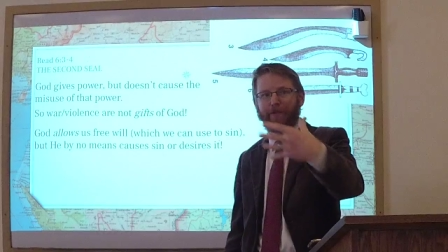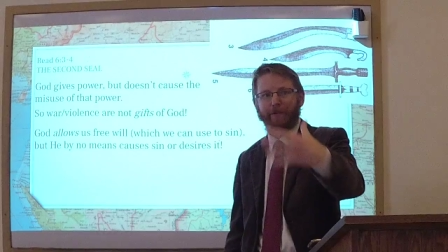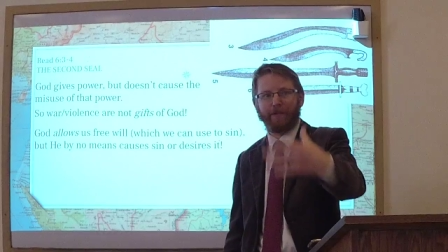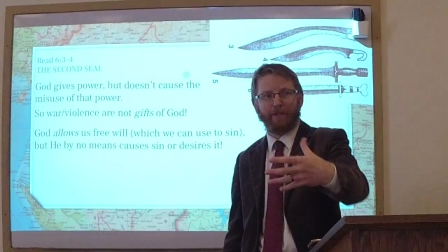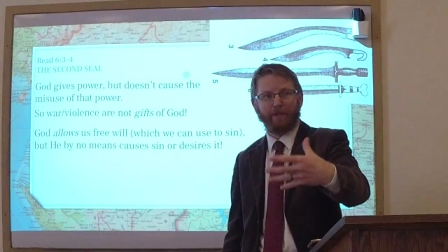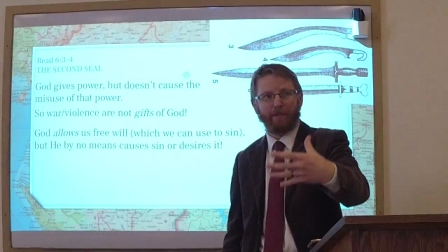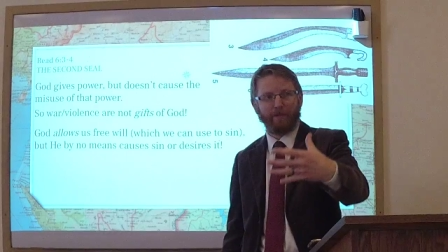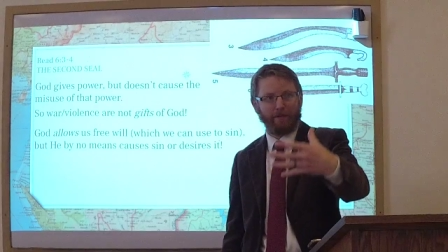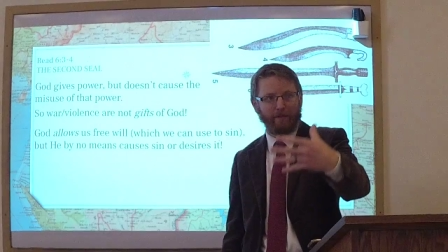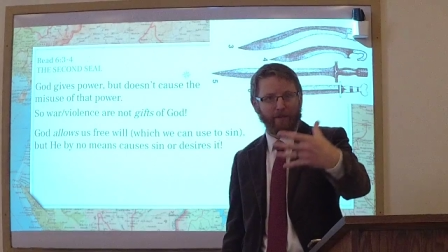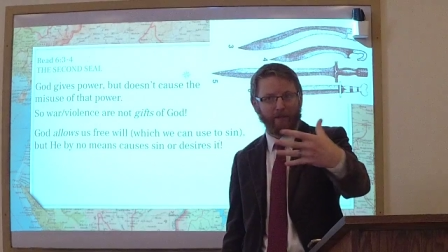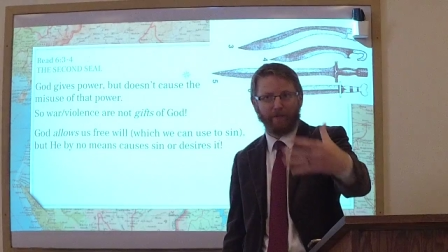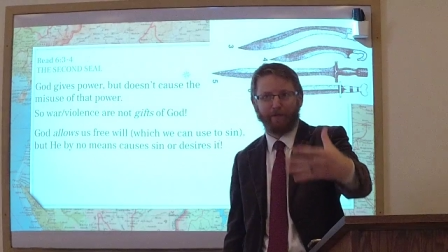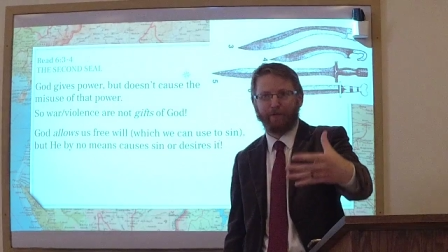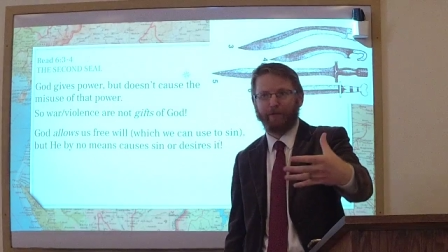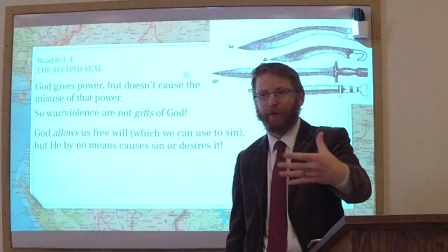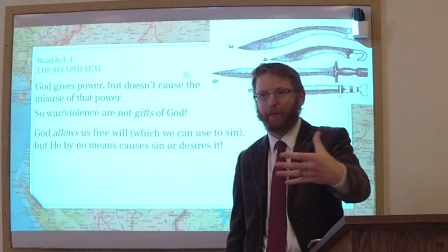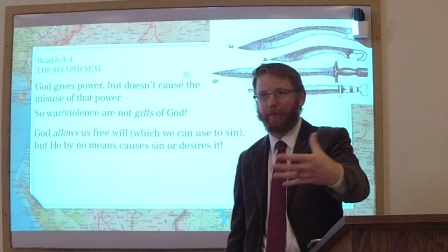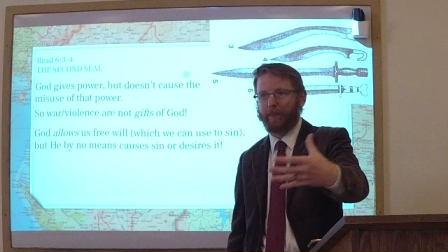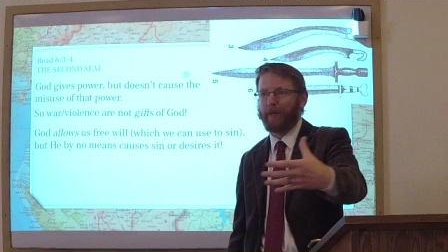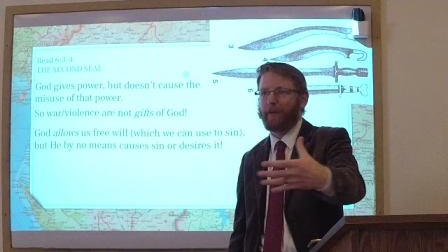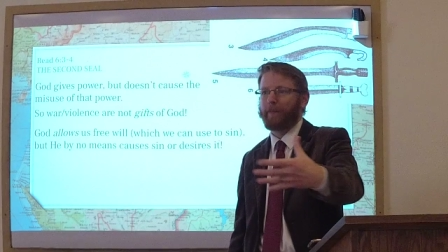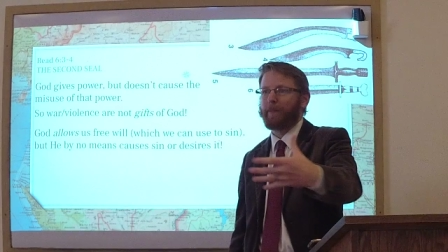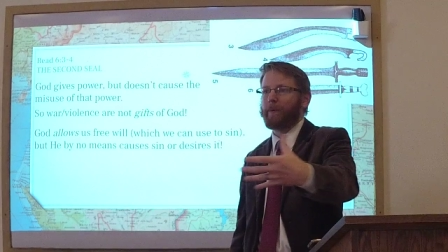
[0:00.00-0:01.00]

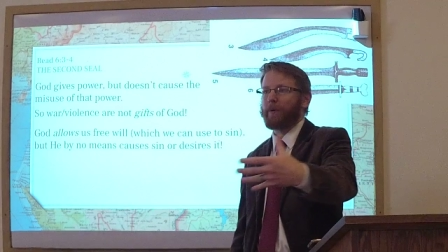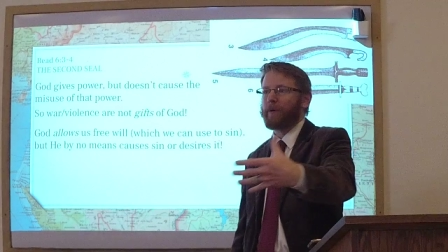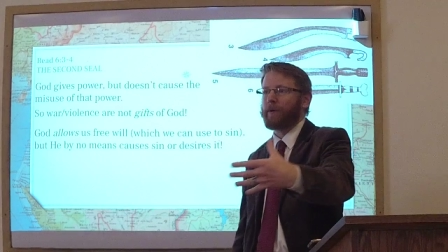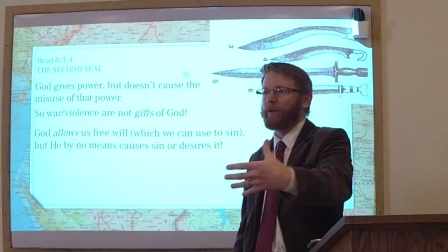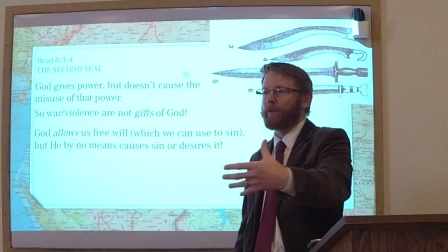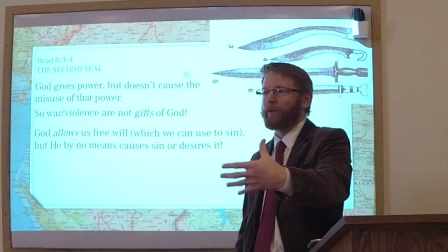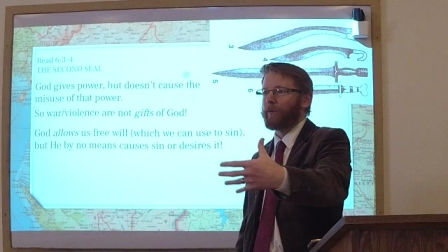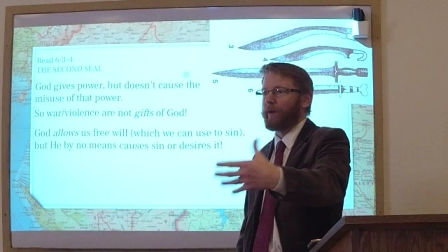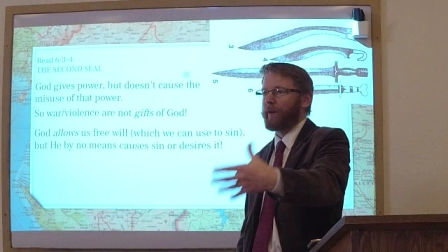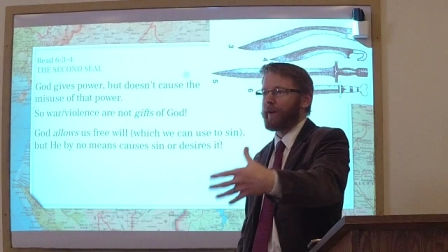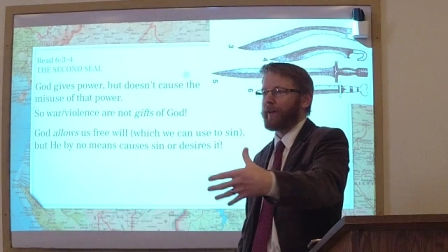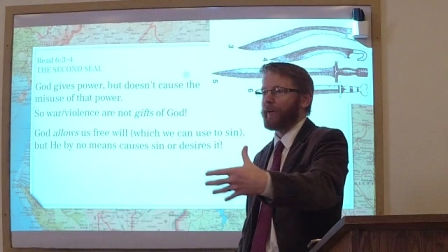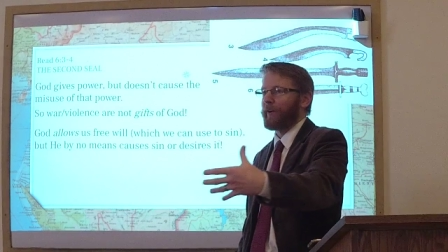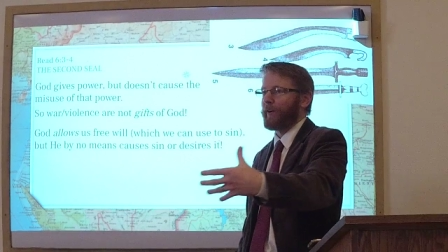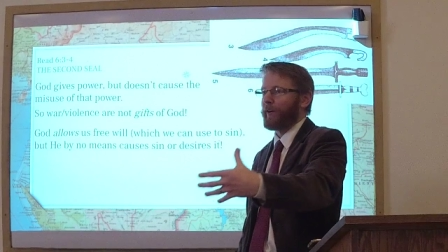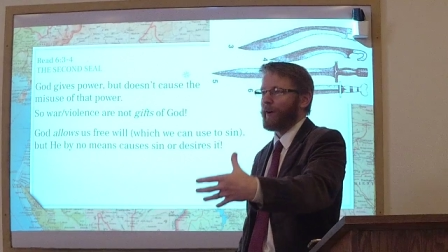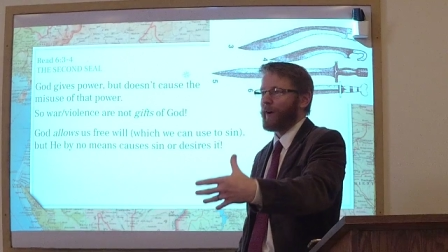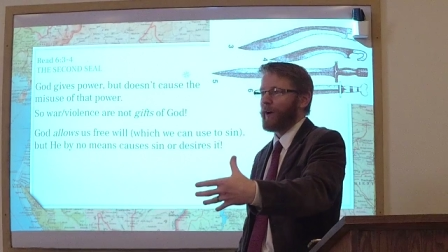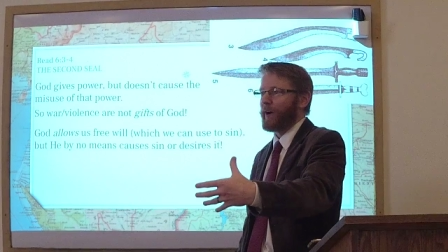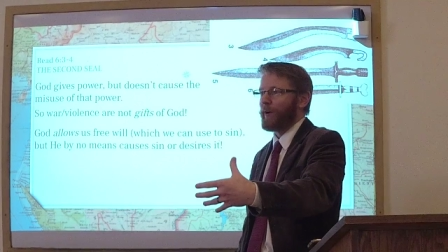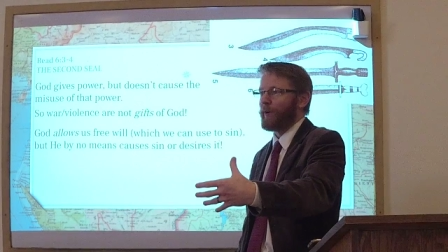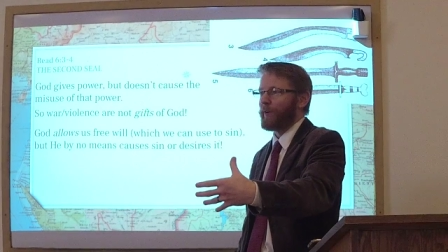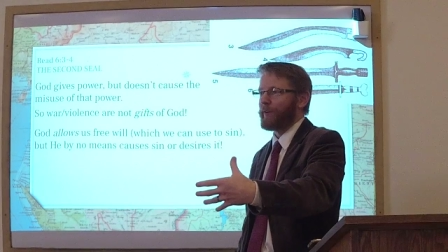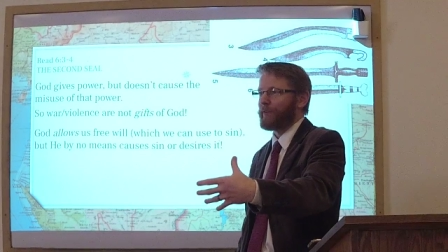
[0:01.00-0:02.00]
sinful people running
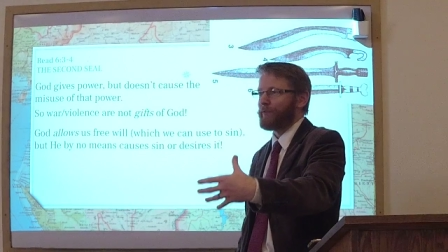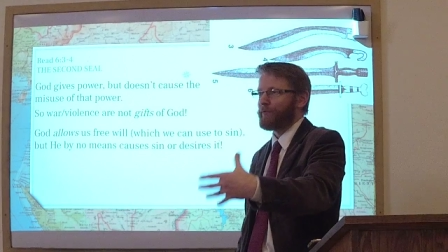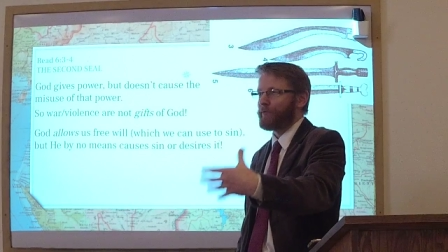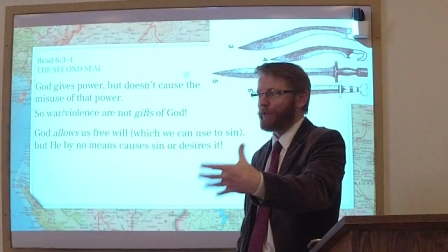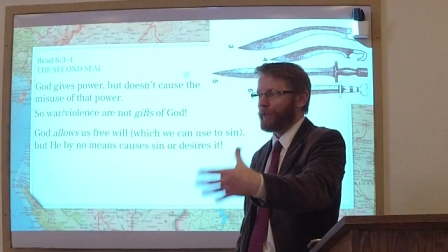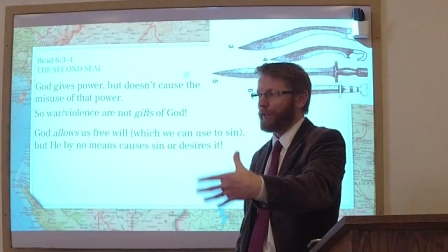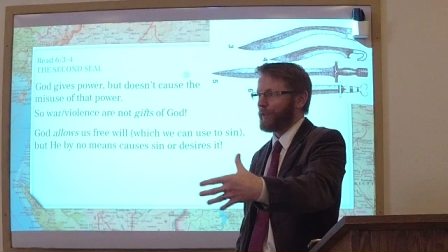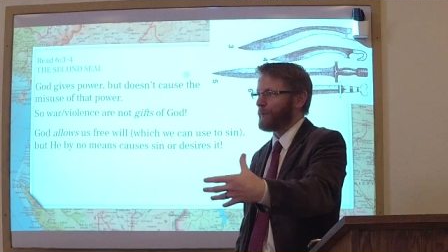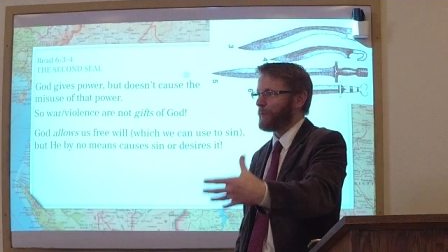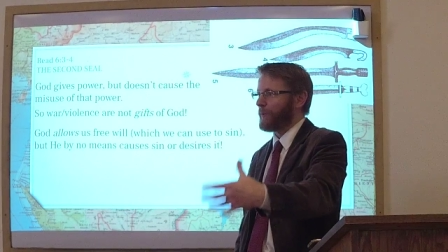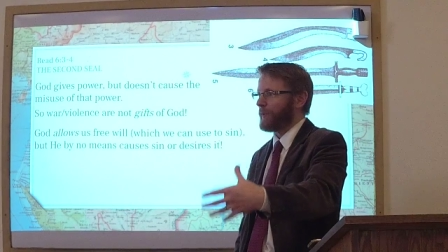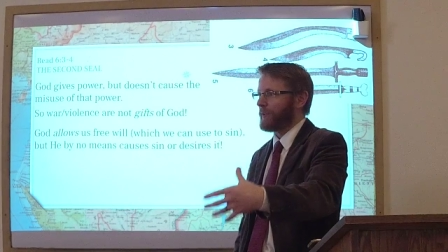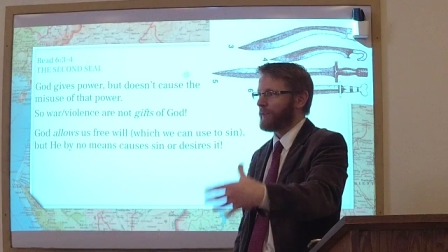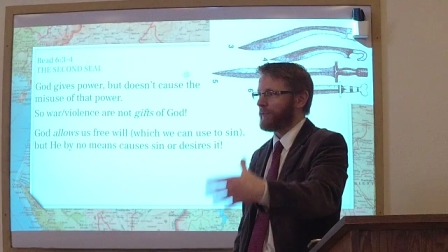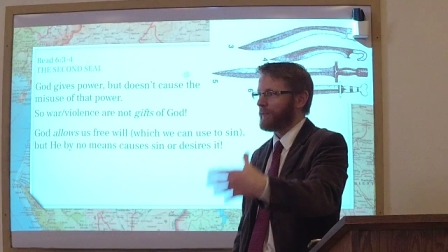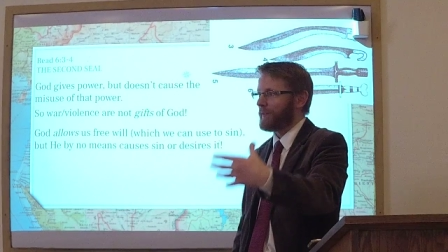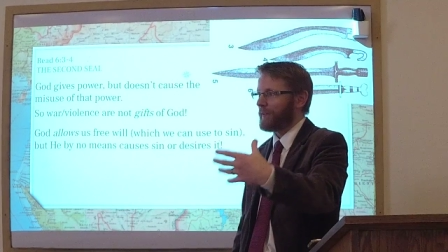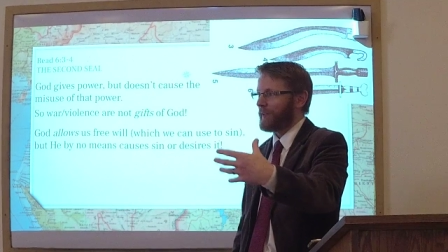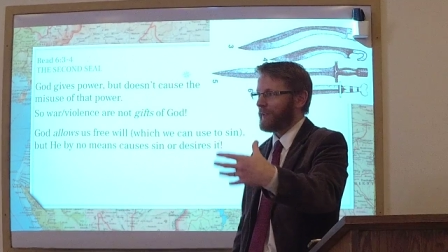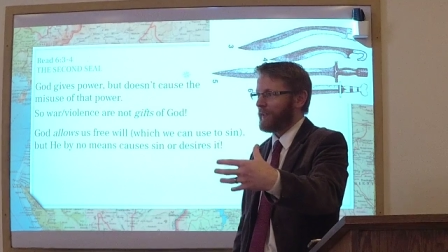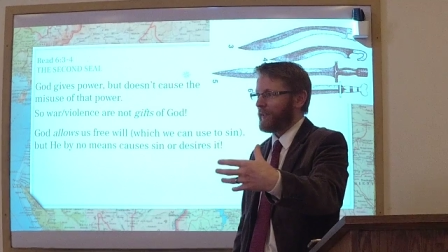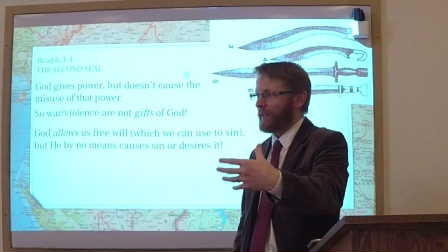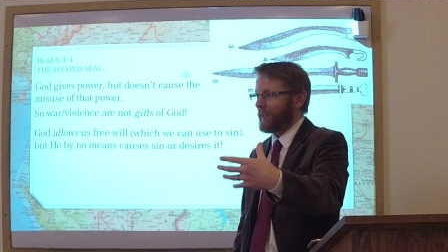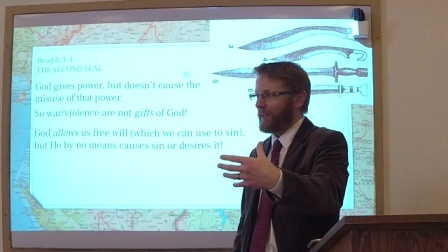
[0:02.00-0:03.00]
around, free
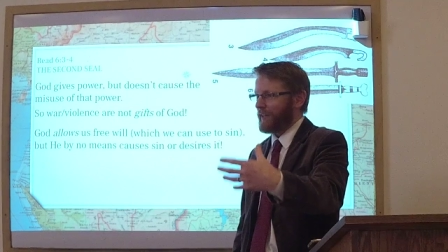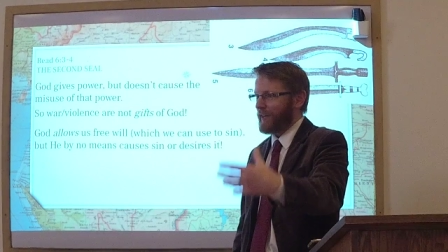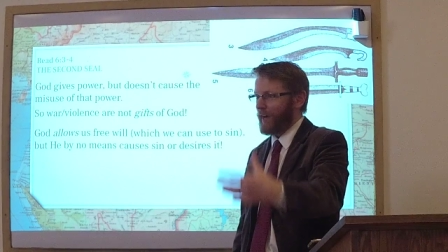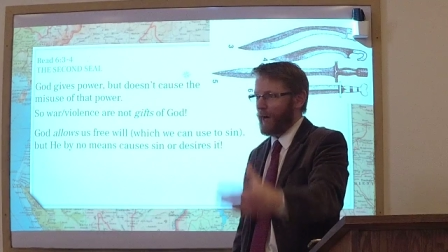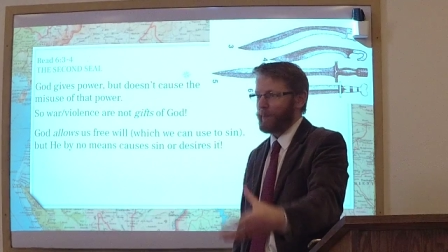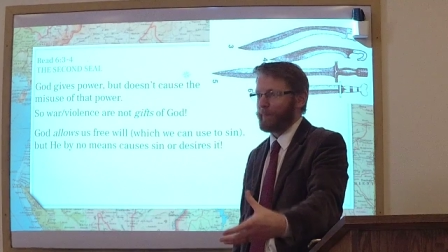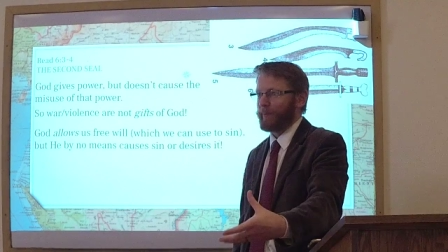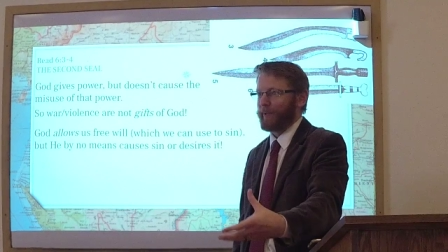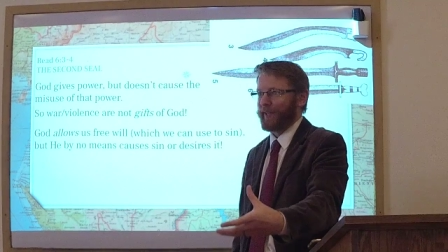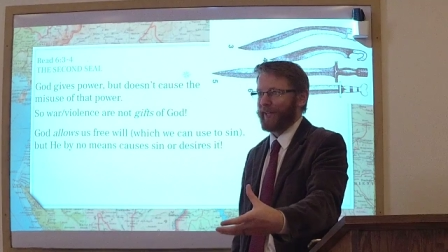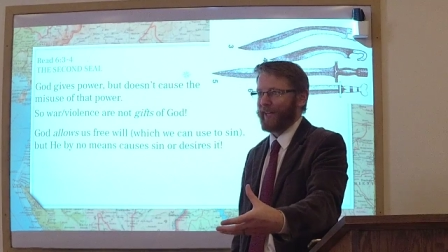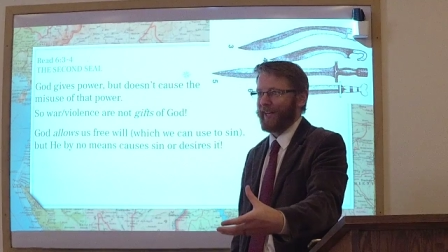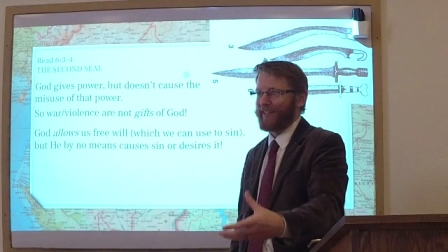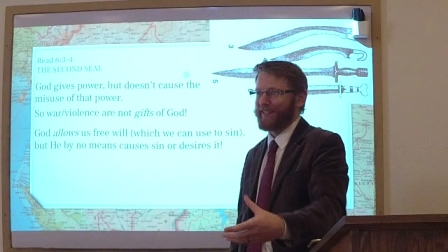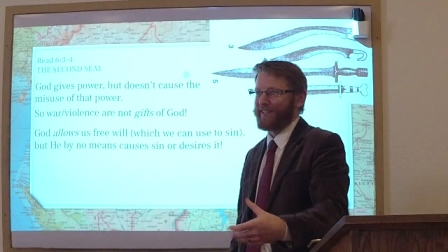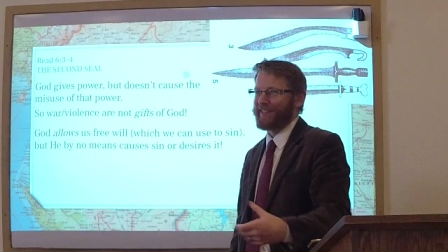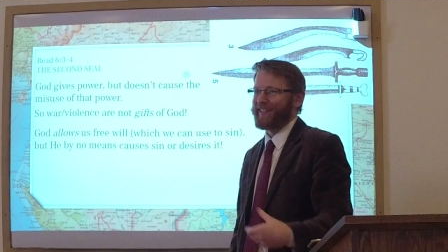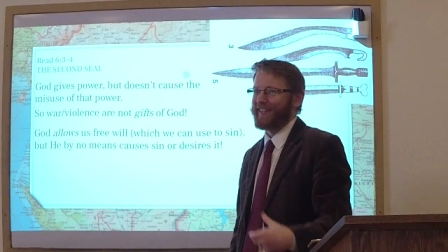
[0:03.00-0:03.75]
will complicates